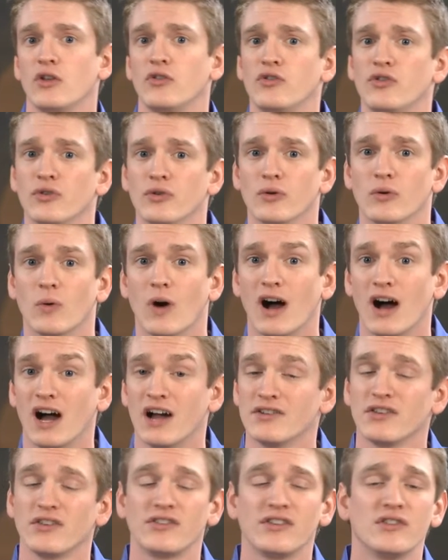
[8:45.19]
to
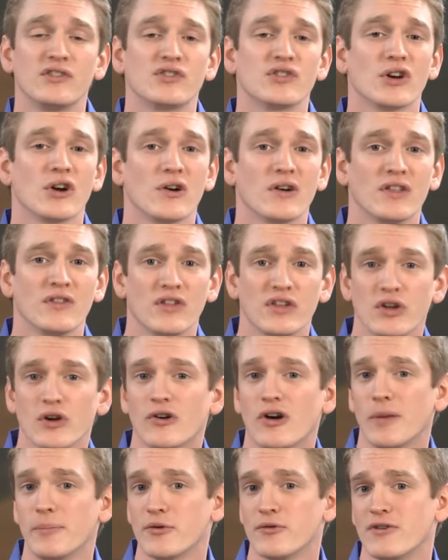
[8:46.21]
just ensuring that
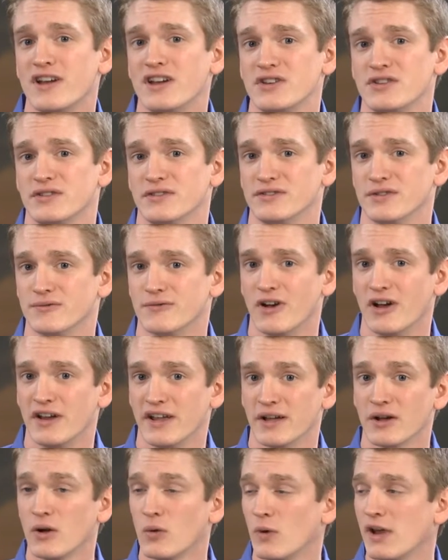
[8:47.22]
your operations are
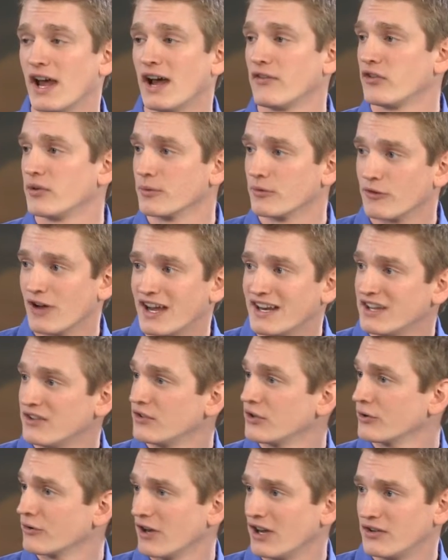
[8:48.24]
running. We have some great
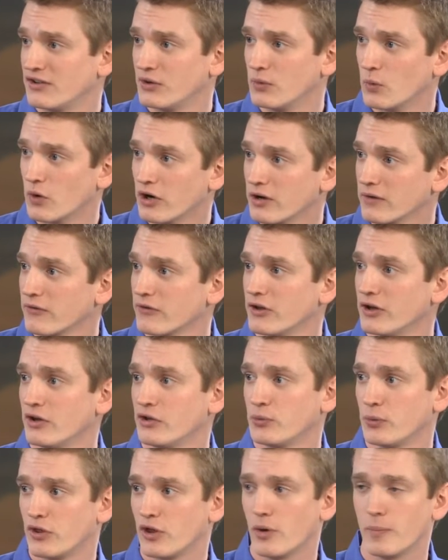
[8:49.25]
integrated
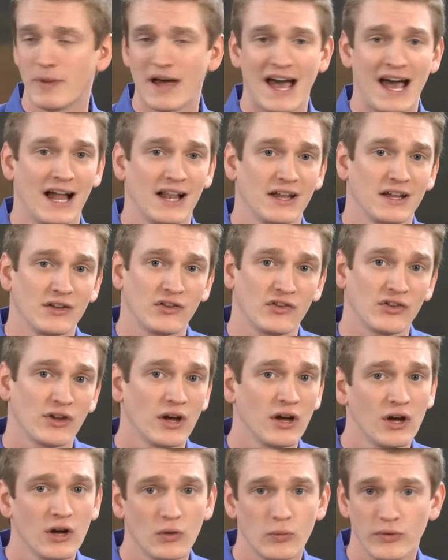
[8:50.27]
workflows with Opalis,
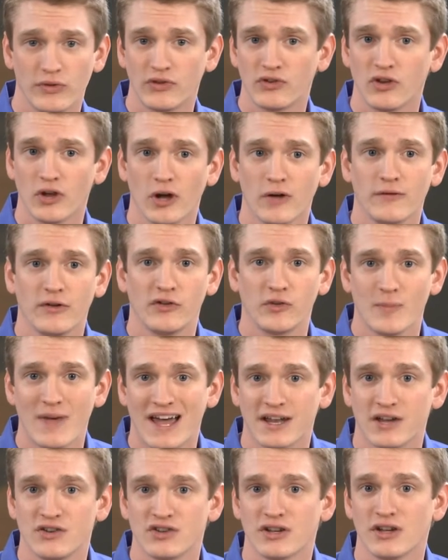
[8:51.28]
with Service
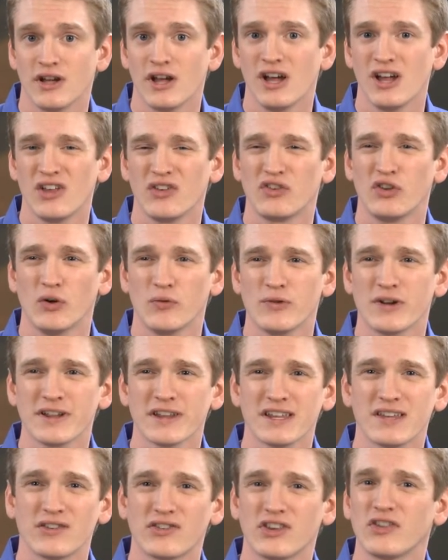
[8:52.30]
Manager. So
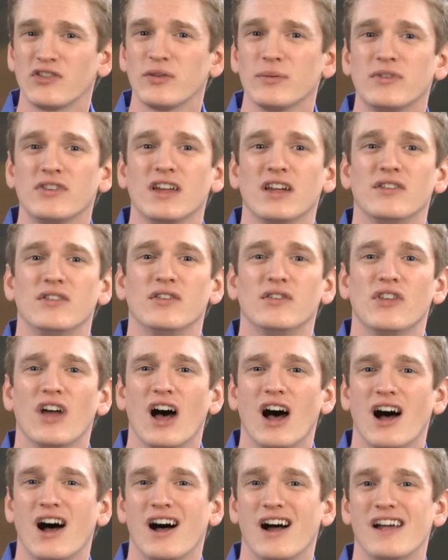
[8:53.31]
really, System Center is
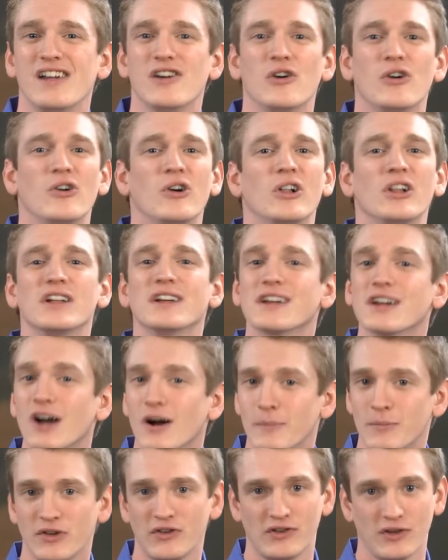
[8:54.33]
our
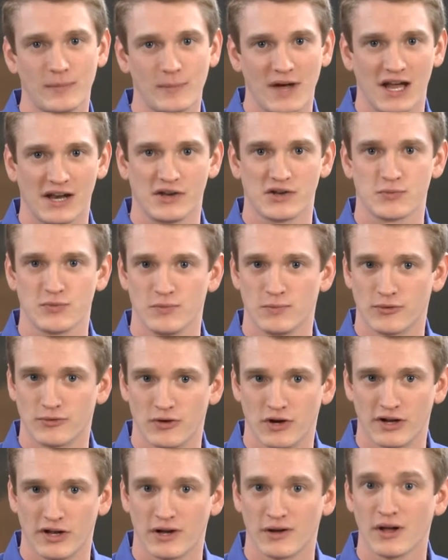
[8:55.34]
all-encompassing management
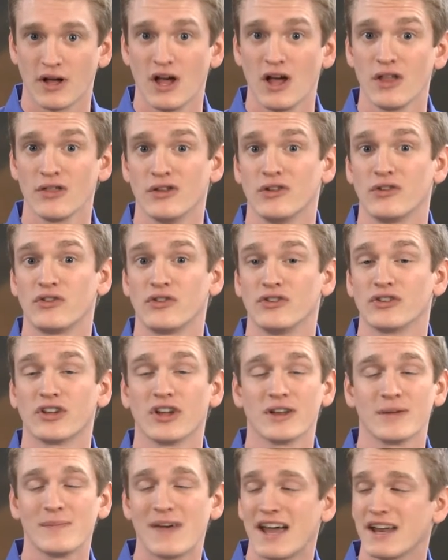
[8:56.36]
product that's
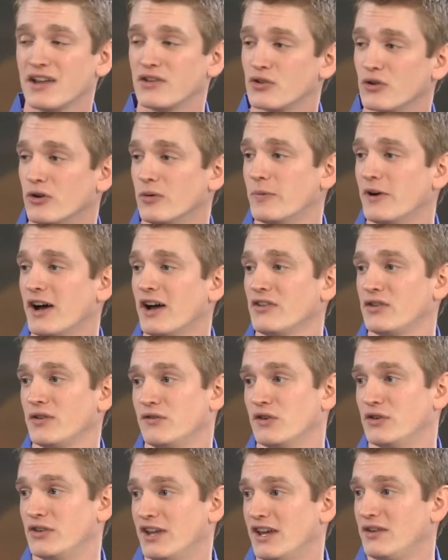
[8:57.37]
going to manage all parts of
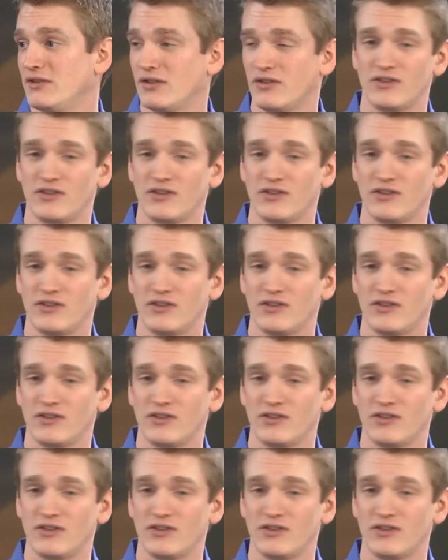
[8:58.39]
your data